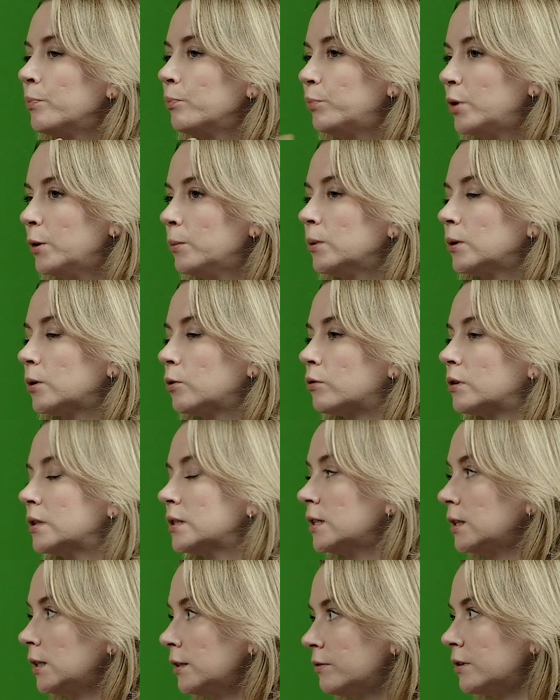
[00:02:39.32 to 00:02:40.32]
people who are
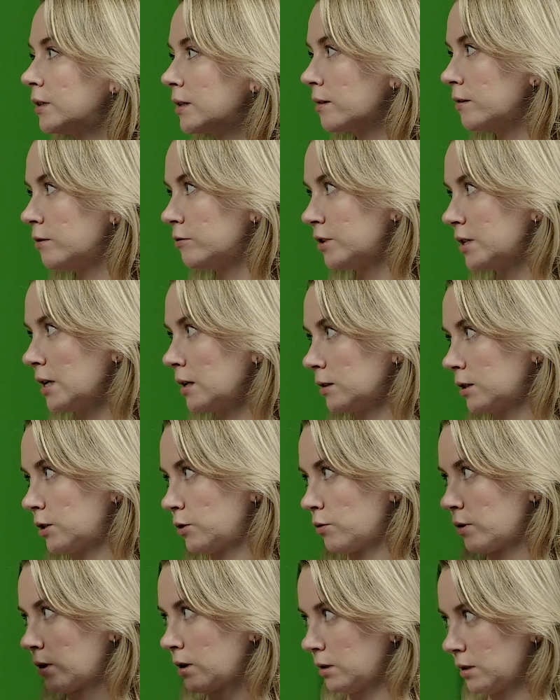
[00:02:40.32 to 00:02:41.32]
delivering the results
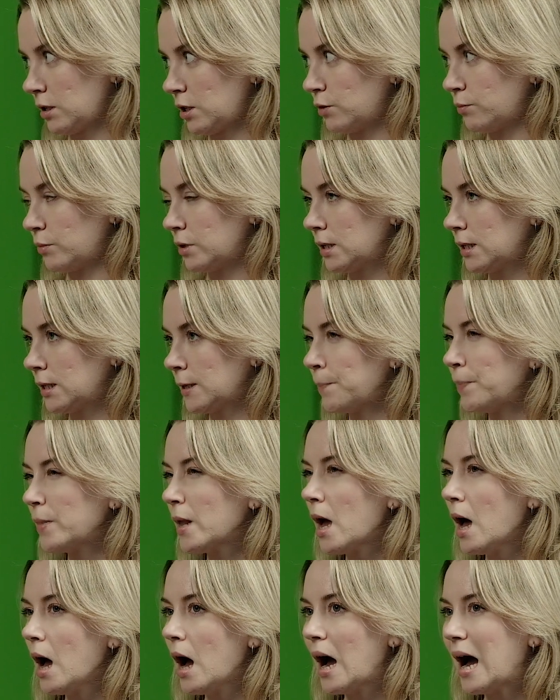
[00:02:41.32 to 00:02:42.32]
to the customers.
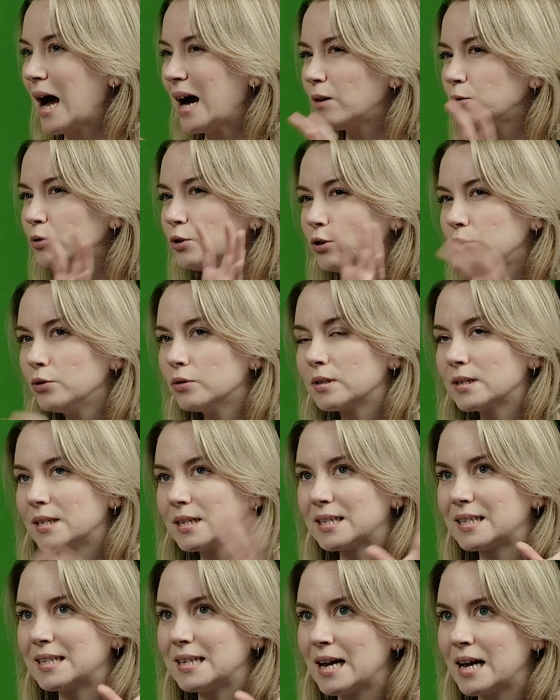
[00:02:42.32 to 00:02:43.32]
How do you
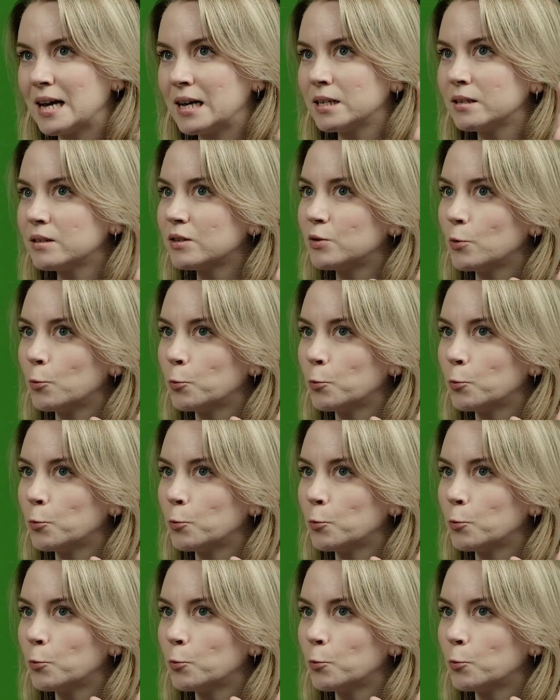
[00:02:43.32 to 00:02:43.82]
understand